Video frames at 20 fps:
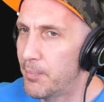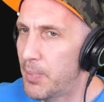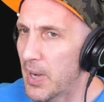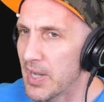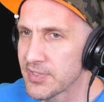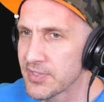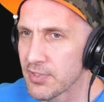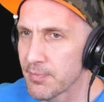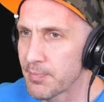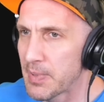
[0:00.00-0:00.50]

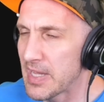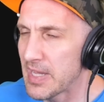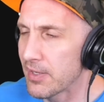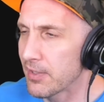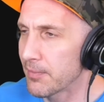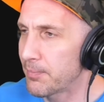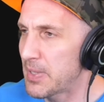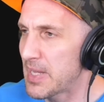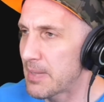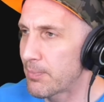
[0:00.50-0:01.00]
buzzer
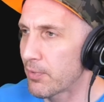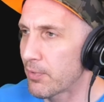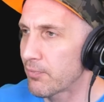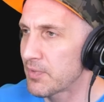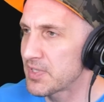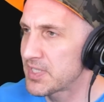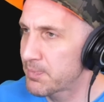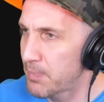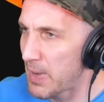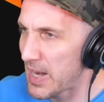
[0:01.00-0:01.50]
beater, people.
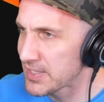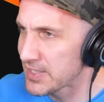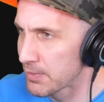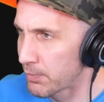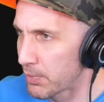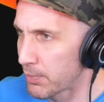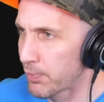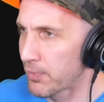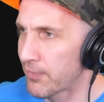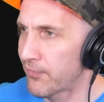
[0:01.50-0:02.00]

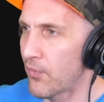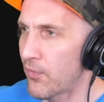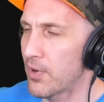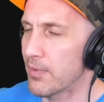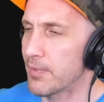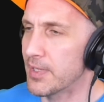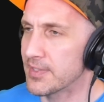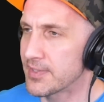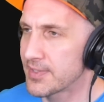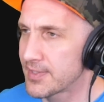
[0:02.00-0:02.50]
Respectable
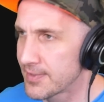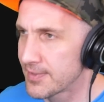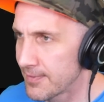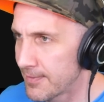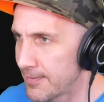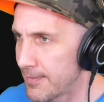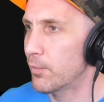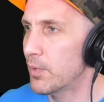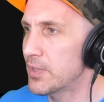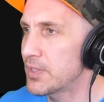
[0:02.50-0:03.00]
performance.
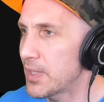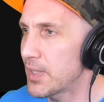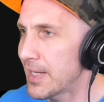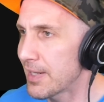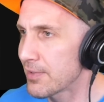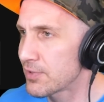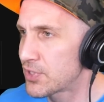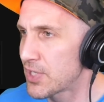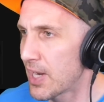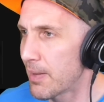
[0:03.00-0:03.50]
When you
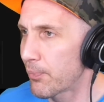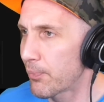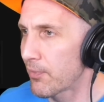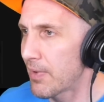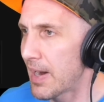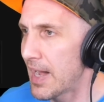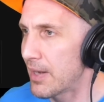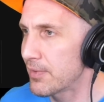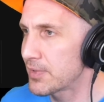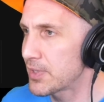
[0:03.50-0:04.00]
hear Jump
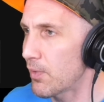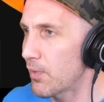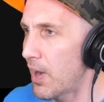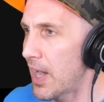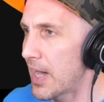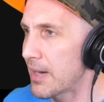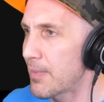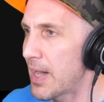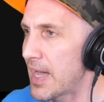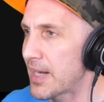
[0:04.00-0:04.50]
Around, you
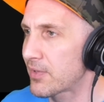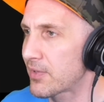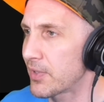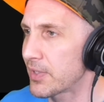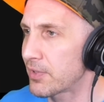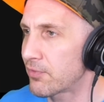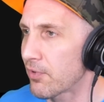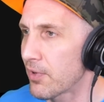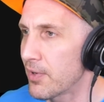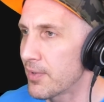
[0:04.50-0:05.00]

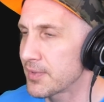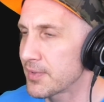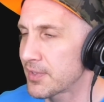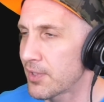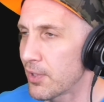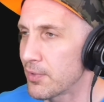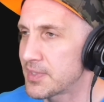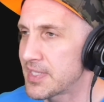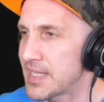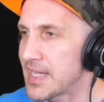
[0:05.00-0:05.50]
automatically grow a
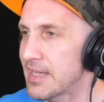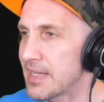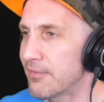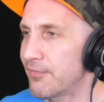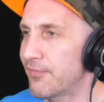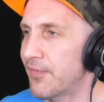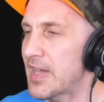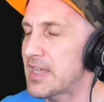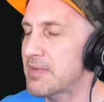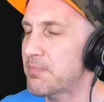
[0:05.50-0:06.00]
goatee and
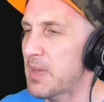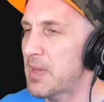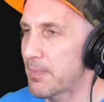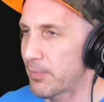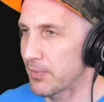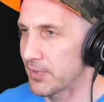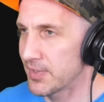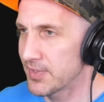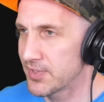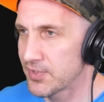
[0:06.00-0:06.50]
fight
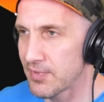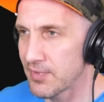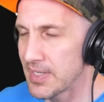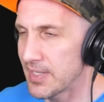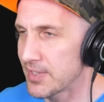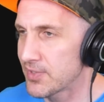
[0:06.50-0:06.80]
people in the street.